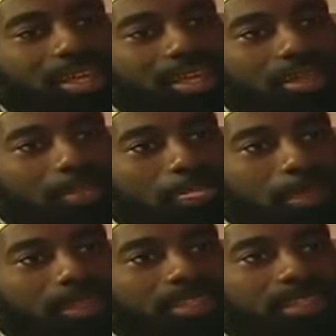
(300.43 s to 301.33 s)

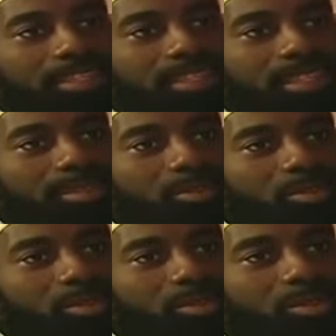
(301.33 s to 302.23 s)
And I think that,
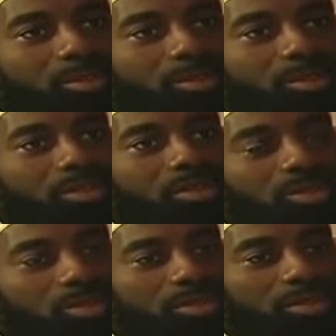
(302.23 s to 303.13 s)
you know, the
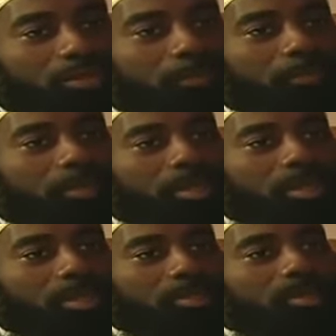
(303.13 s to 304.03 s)
youth,
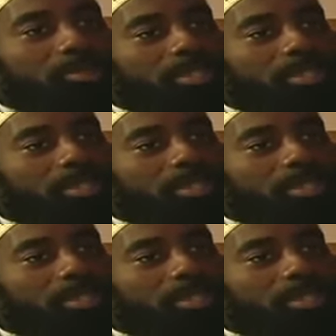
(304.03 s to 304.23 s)
by